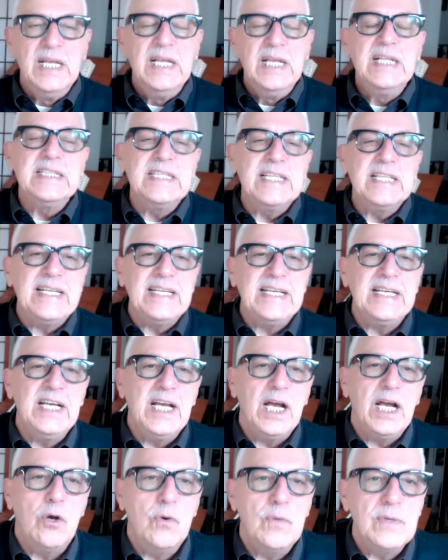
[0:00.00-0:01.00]
Letting
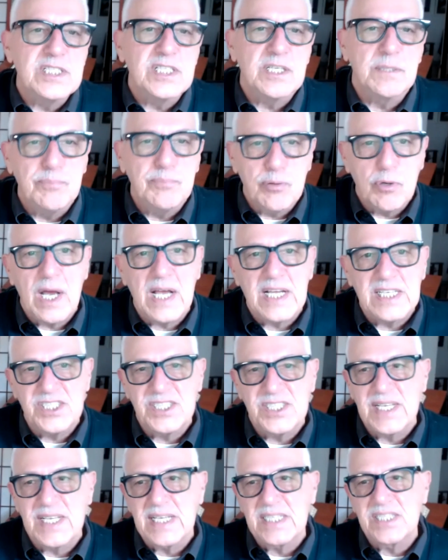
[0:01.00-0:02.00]
go is a
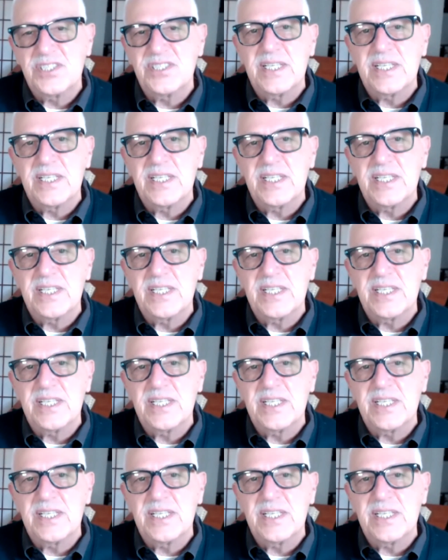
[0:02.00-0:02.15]
process